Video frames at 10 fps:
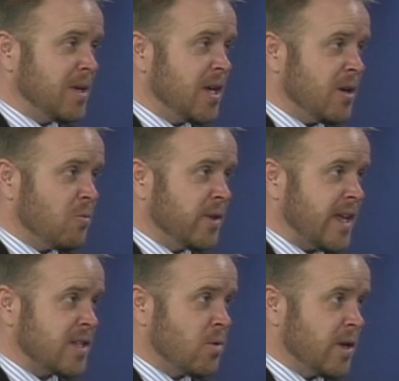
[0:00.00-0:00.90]
me what
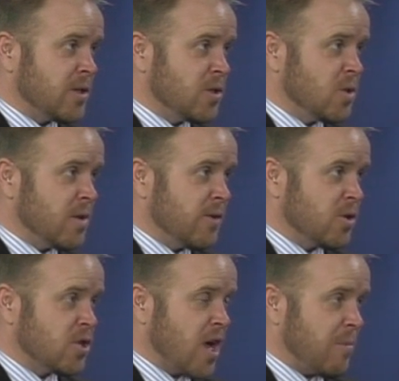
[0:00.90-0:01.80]
that's going to do if
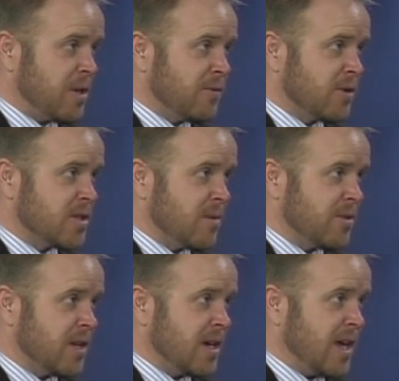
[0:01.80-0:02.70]
you're shopping for
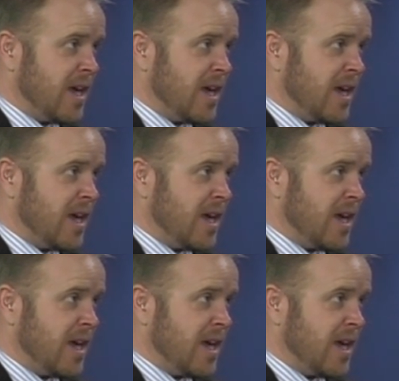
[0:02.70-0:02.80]
something